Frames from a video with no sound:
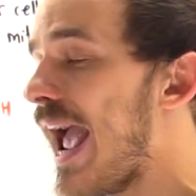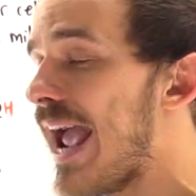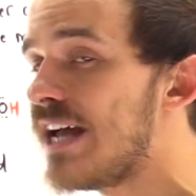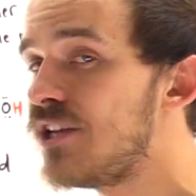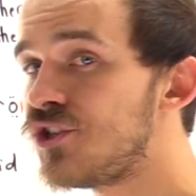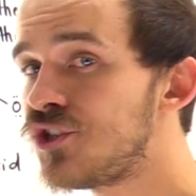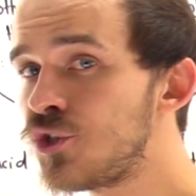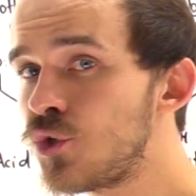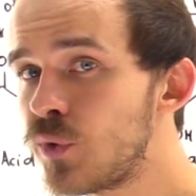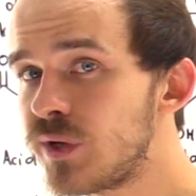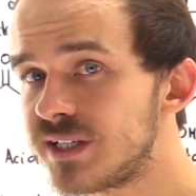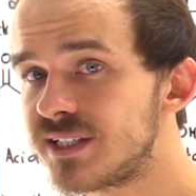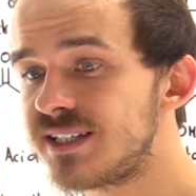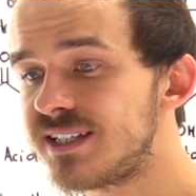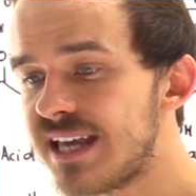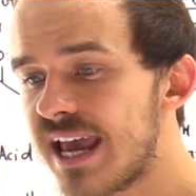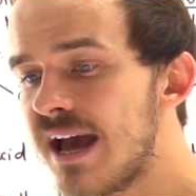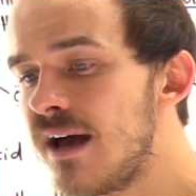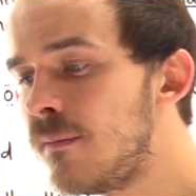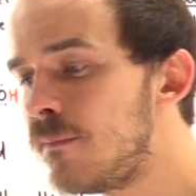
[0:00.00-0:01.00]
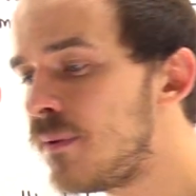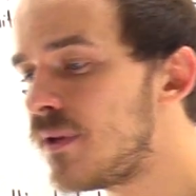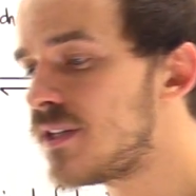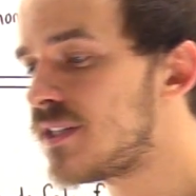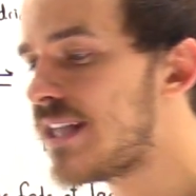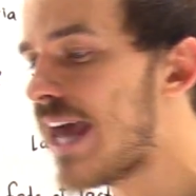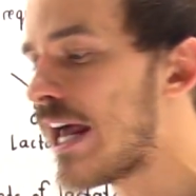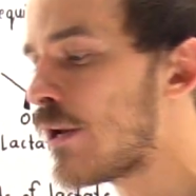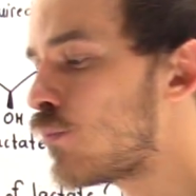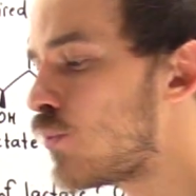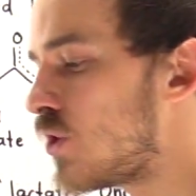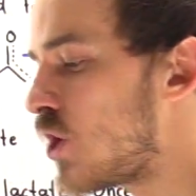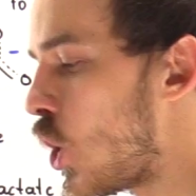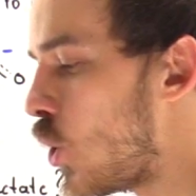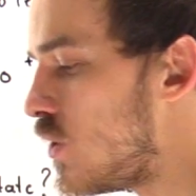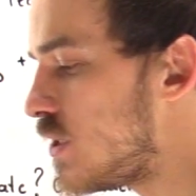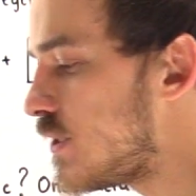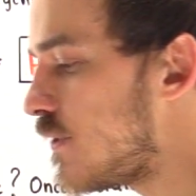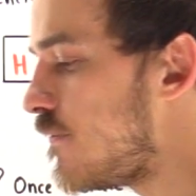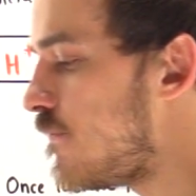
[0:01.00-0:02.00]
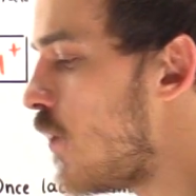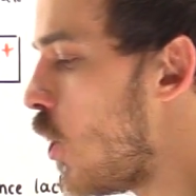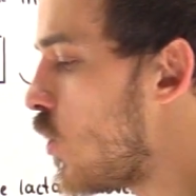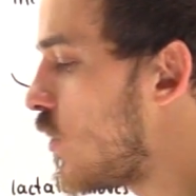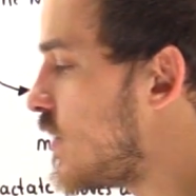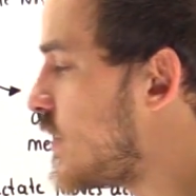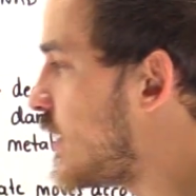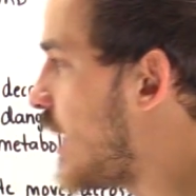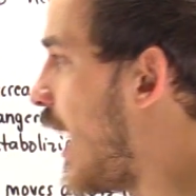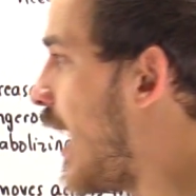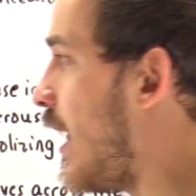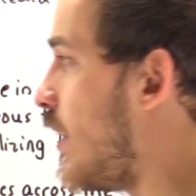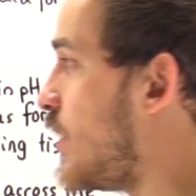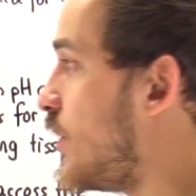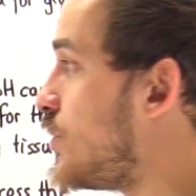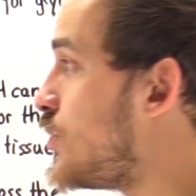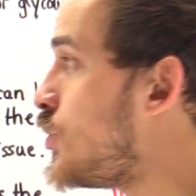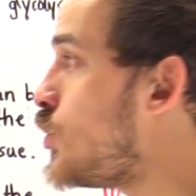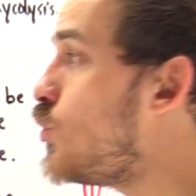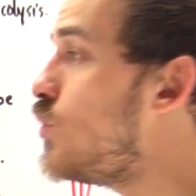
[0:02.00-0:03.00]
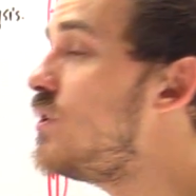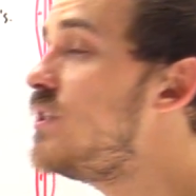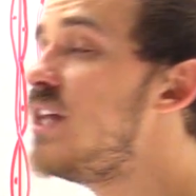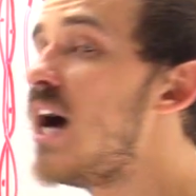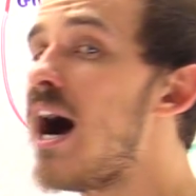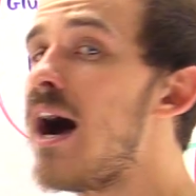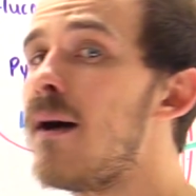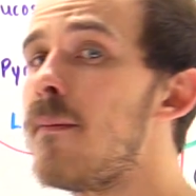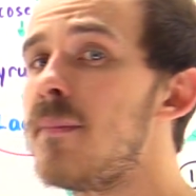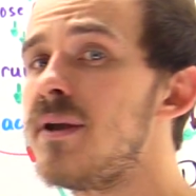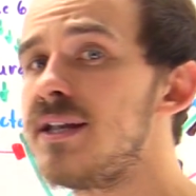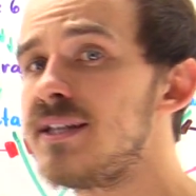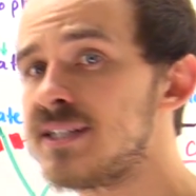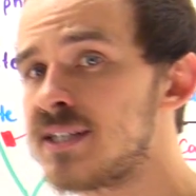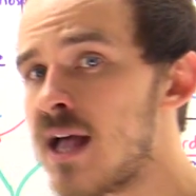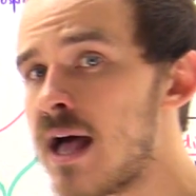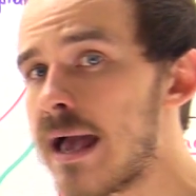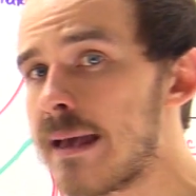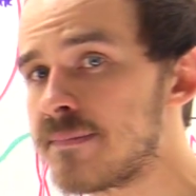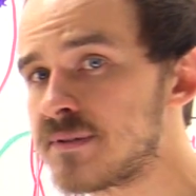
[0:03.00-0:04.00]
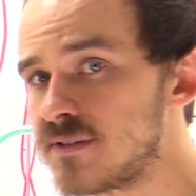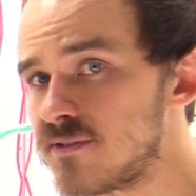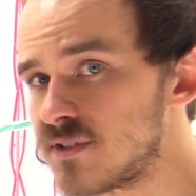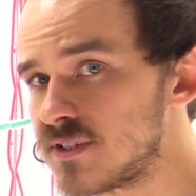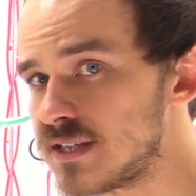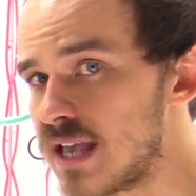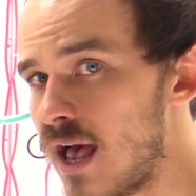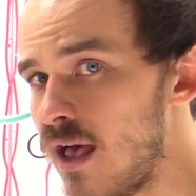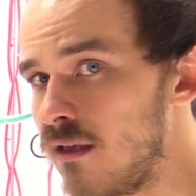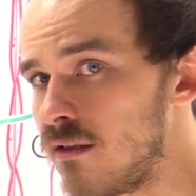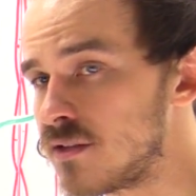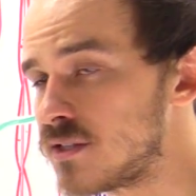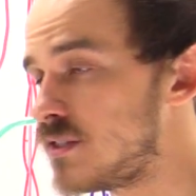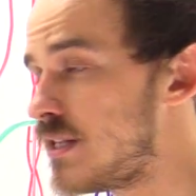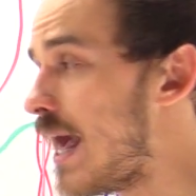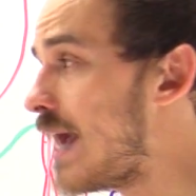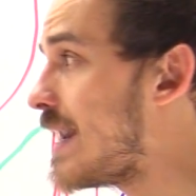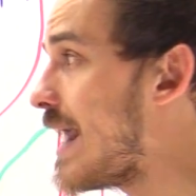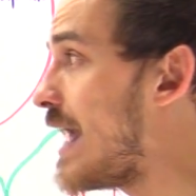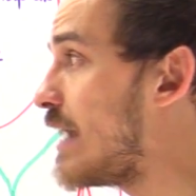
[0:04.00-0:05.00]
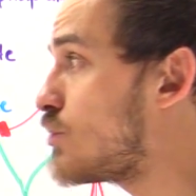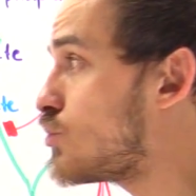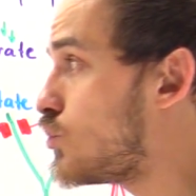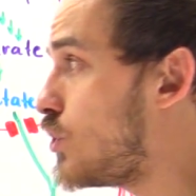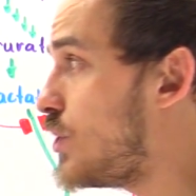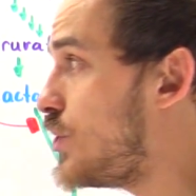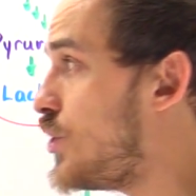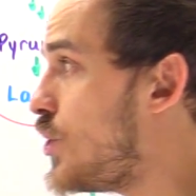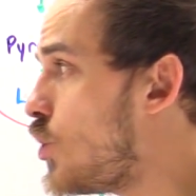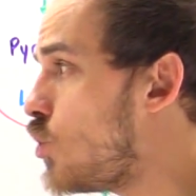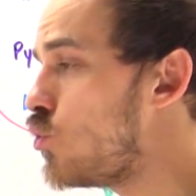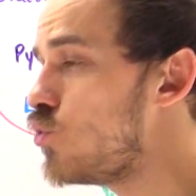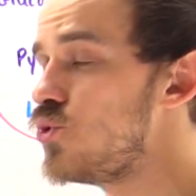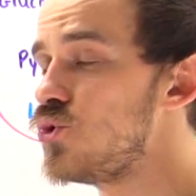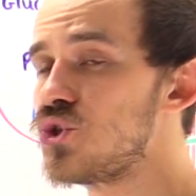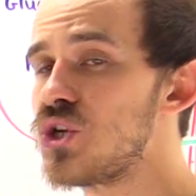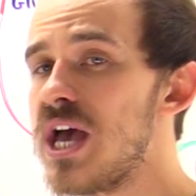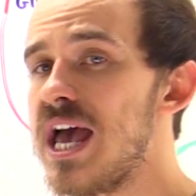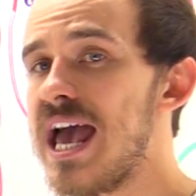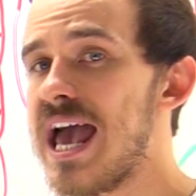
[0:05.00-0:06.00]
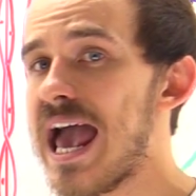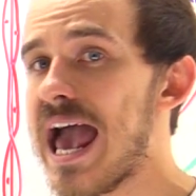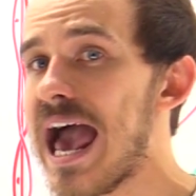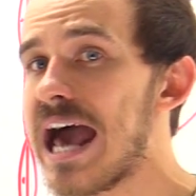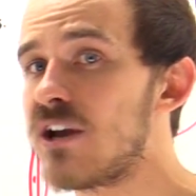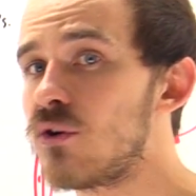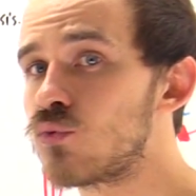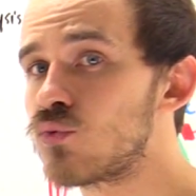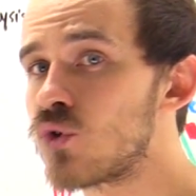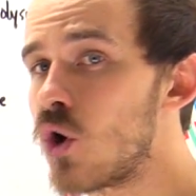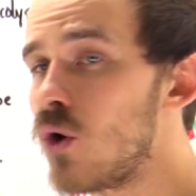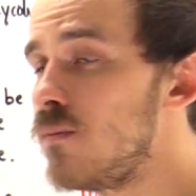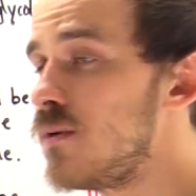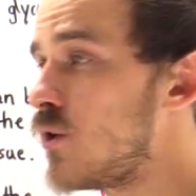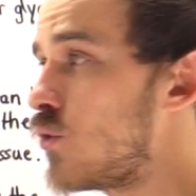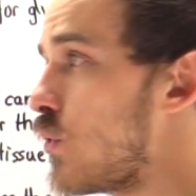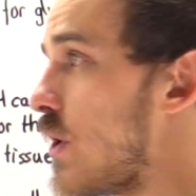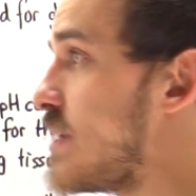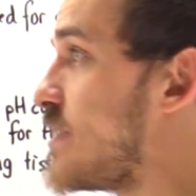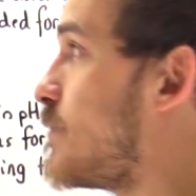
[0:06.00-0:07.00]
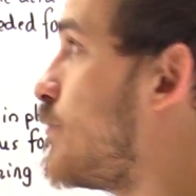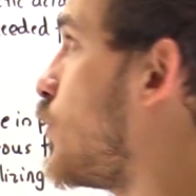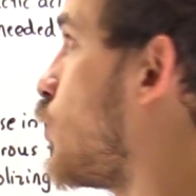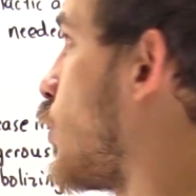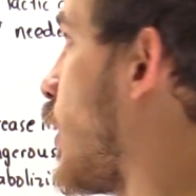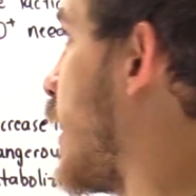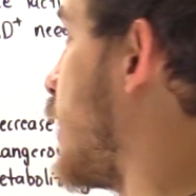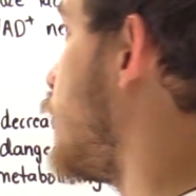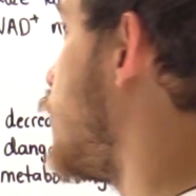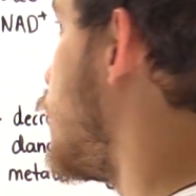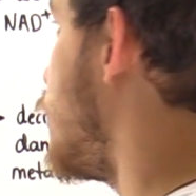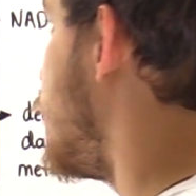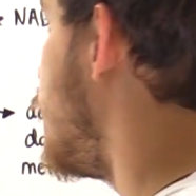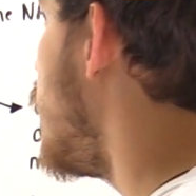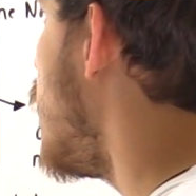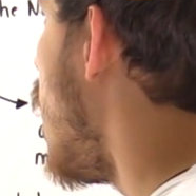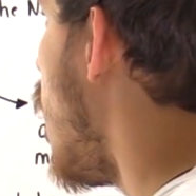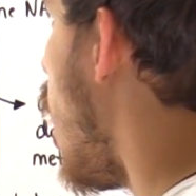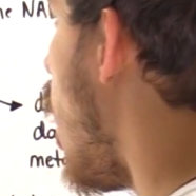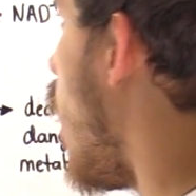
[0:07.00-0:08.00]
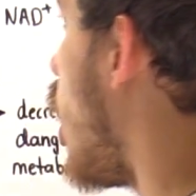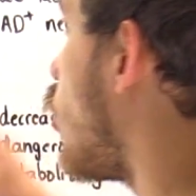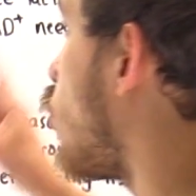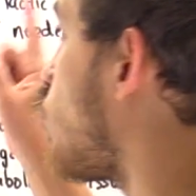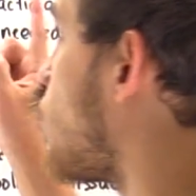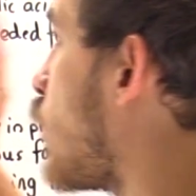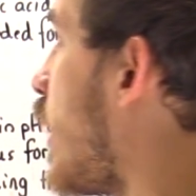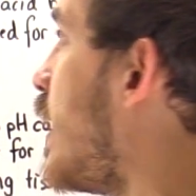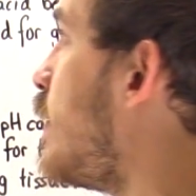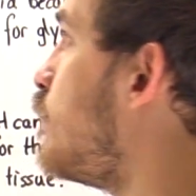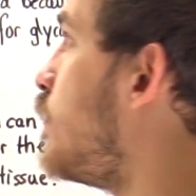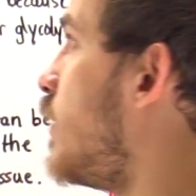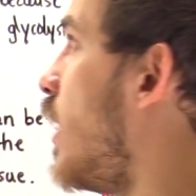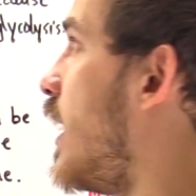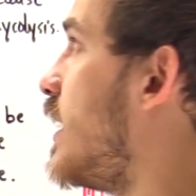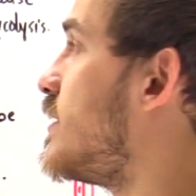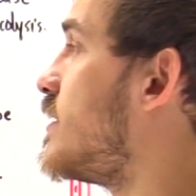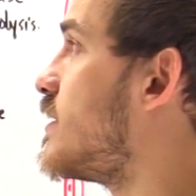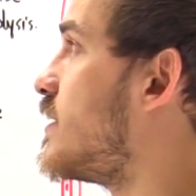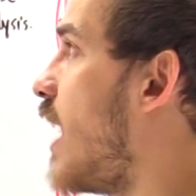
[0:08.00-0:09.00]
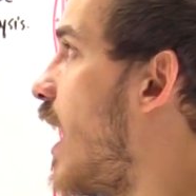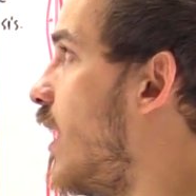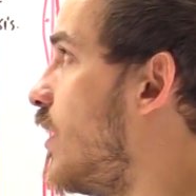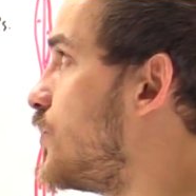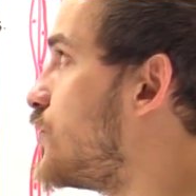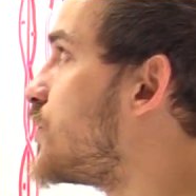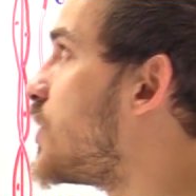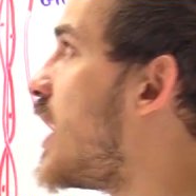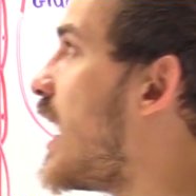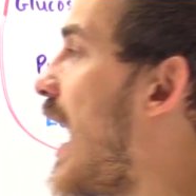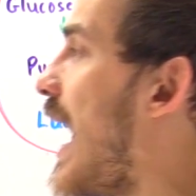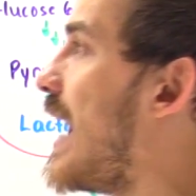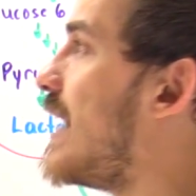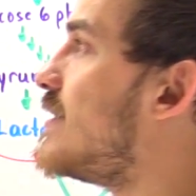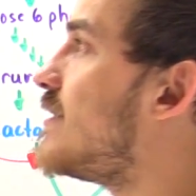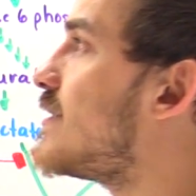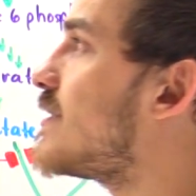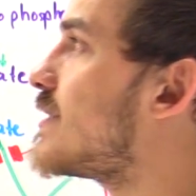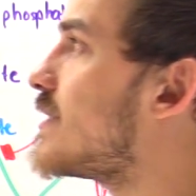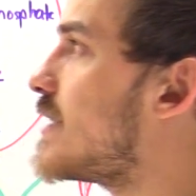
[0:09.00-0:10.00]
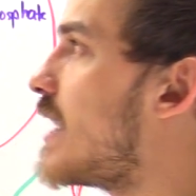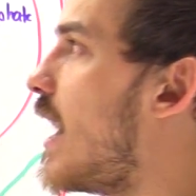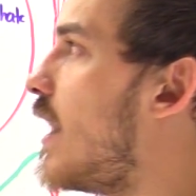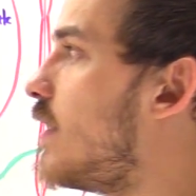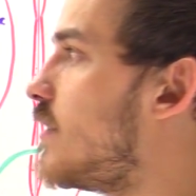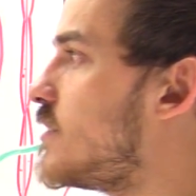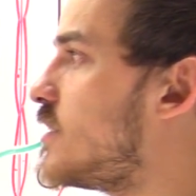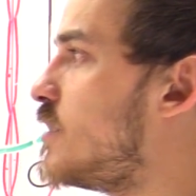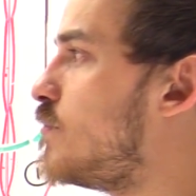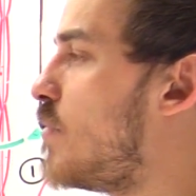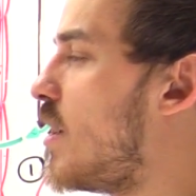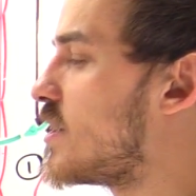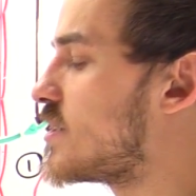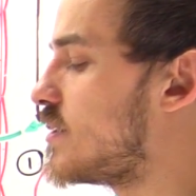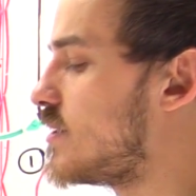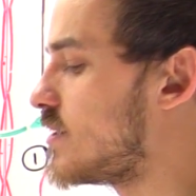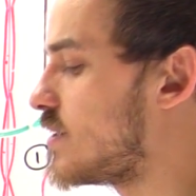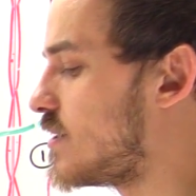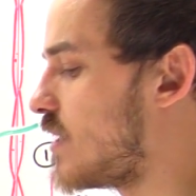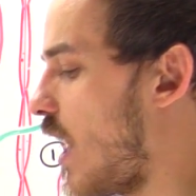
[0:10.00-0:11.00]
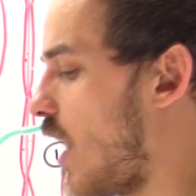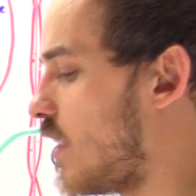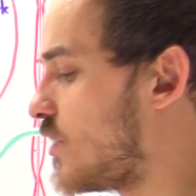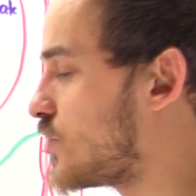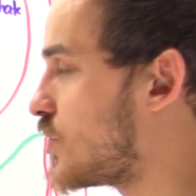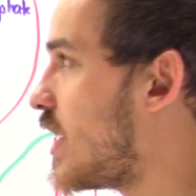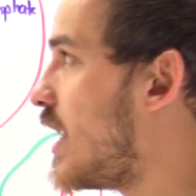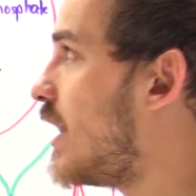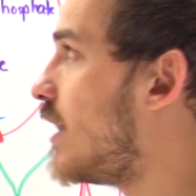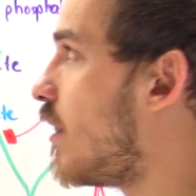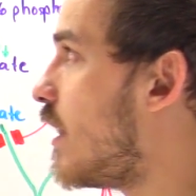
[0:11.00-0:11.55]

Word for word: And two examples that we're going to focus on, the two dominant types of cells that actually use anaerobic respiration are red blood cells and skeletal muscle cells.